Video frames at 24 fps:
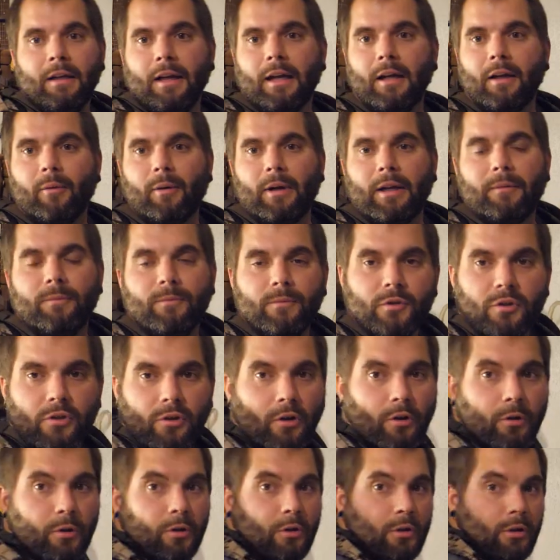Anyway,
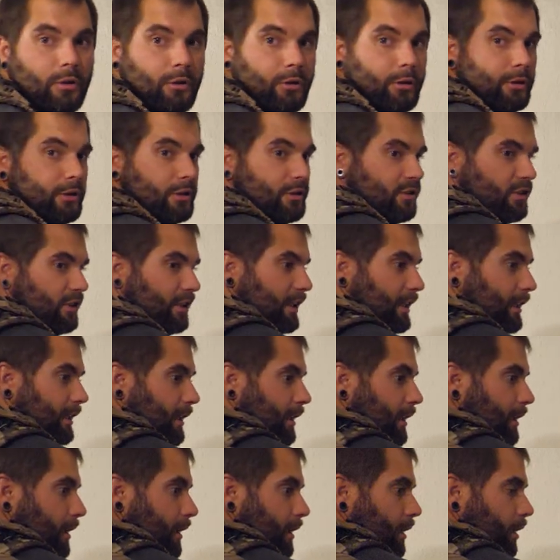so you can see
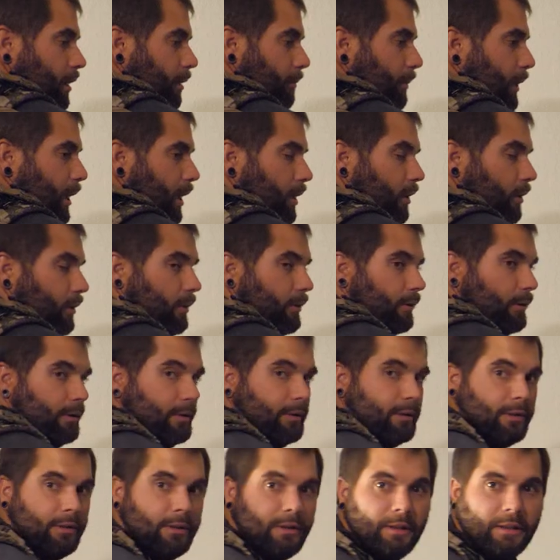the bow
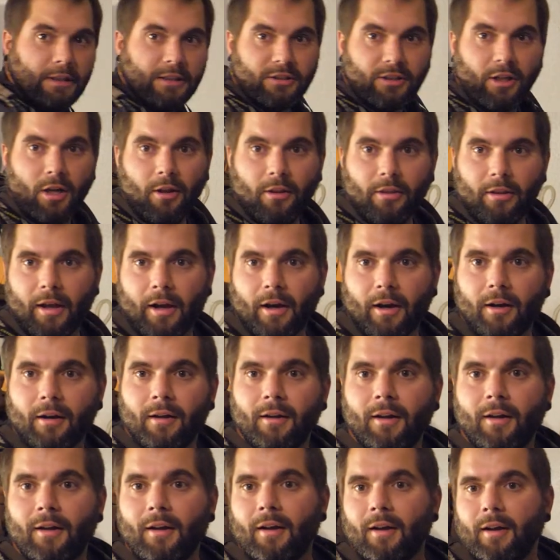is on there.
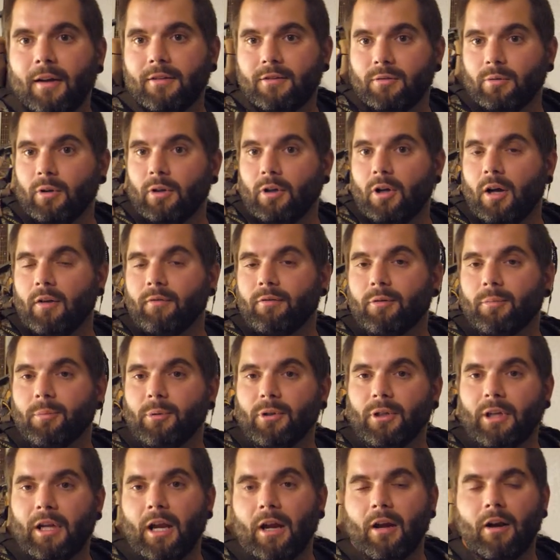It's real
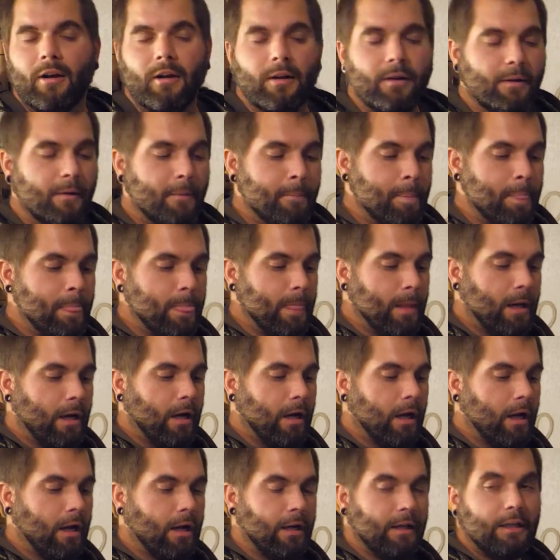comfortable to carry.
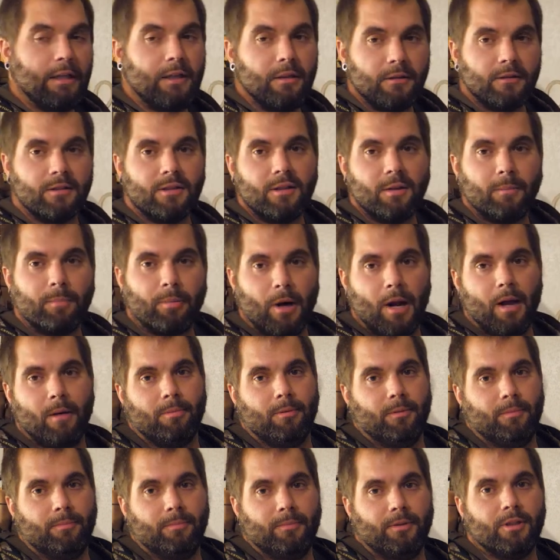Uh, here's the
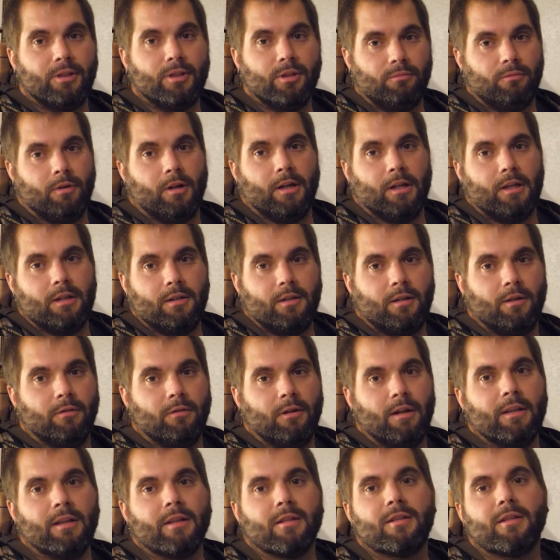problem that you run into,
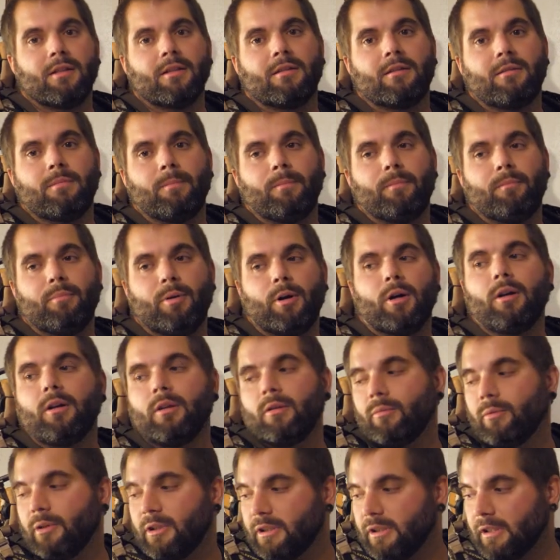and this is part of
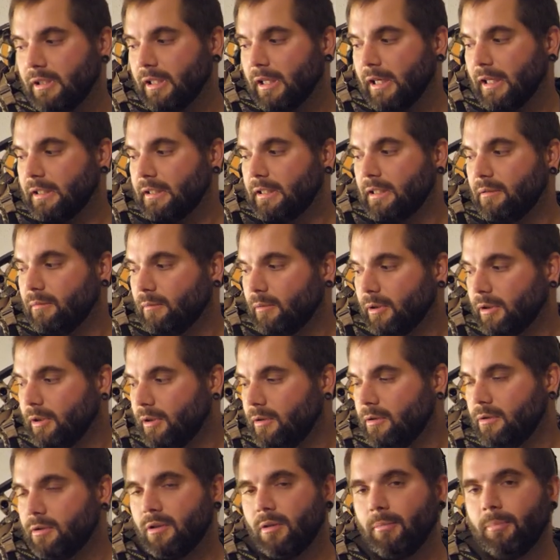the reason that I didn't want to
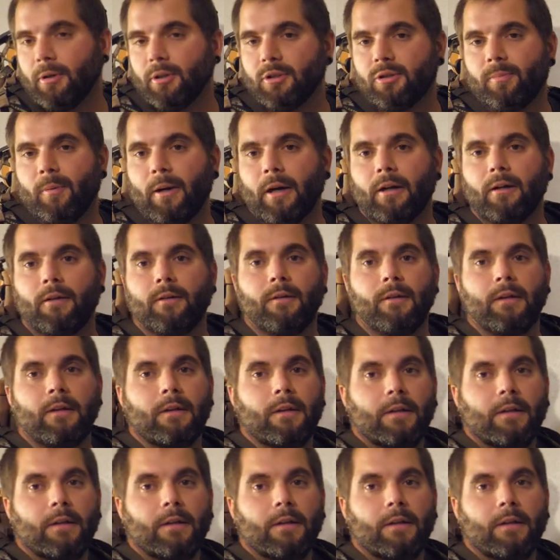use the BowSpider.